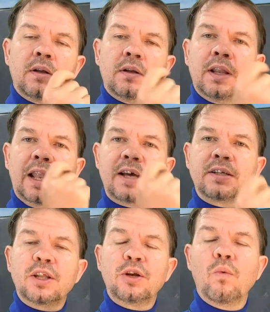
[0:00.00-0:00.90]
less
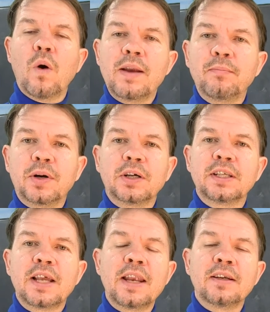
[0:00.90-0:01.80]
than
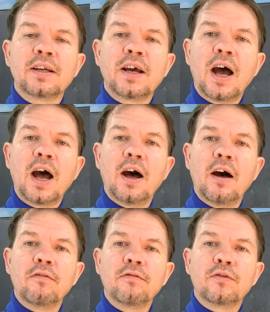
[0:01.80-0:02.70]
1%
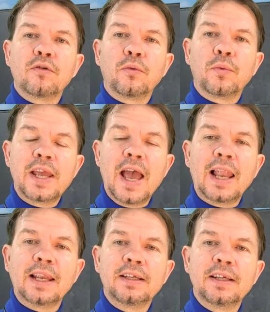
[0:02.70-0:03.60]
of
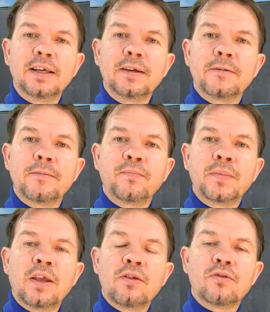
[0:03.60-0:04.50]
reality
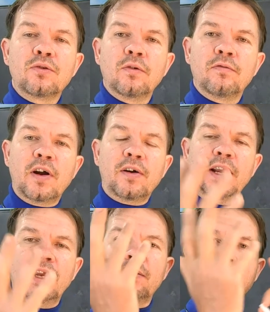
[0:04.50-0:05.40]
through a
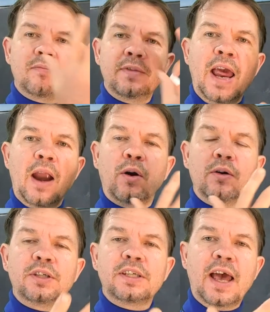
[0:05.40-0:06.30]
very narrow
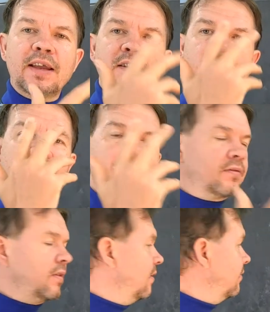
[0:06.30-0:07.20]
set of
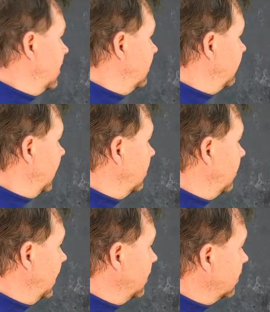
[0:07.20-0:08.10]

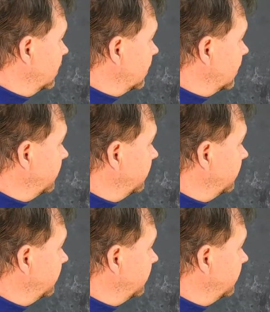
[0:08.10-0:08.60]
configurations.